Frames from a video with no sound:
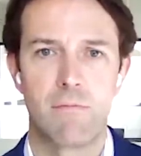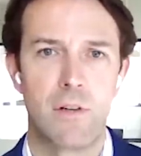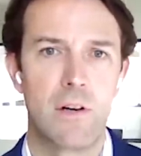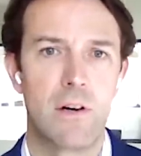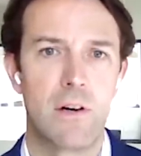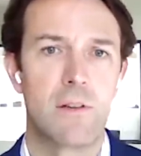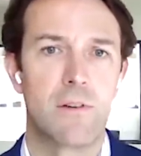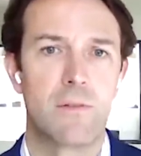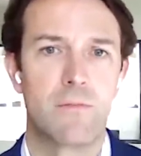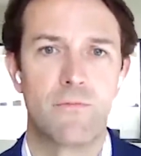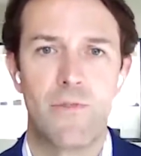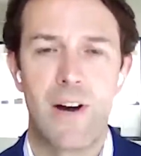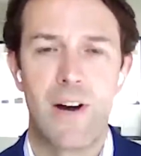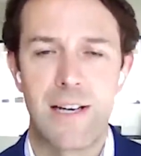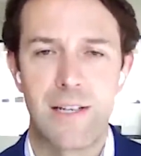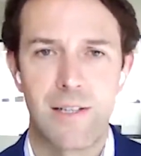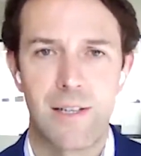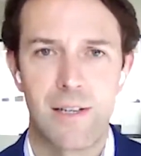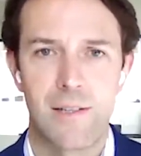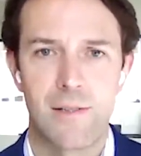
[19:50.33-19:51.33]
We know that
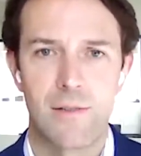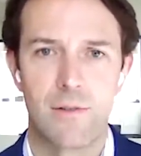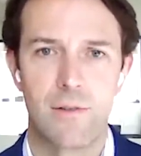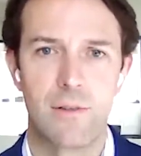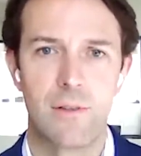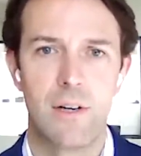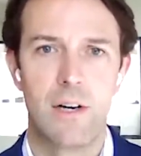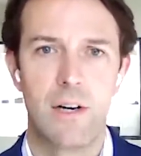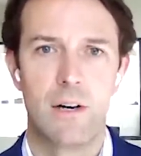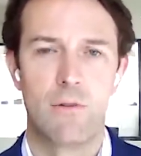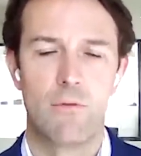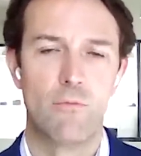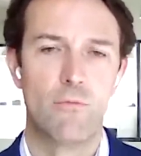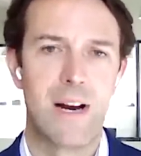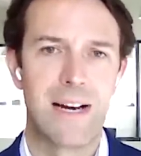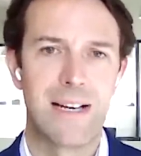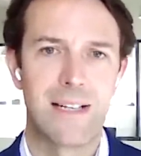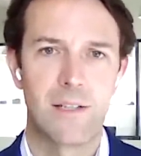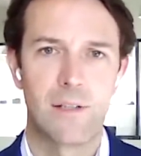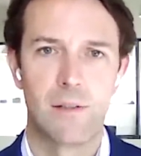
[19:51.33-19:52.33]
renters or
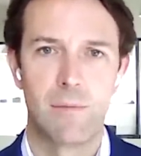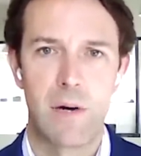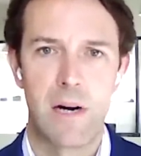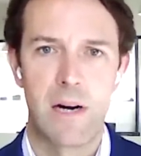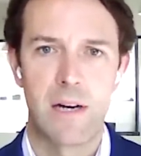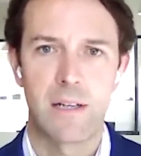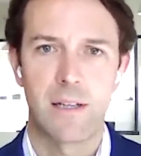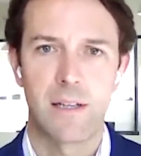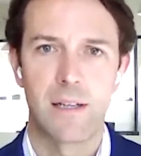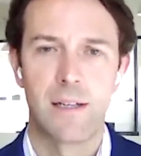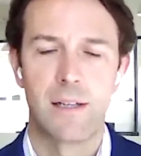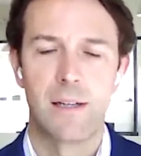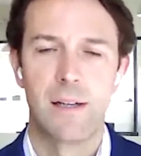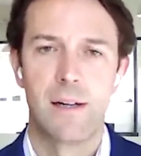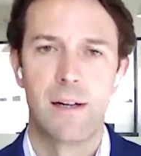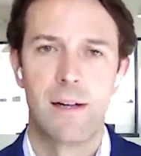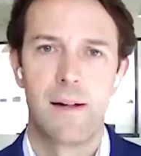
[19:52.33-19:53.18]
rental market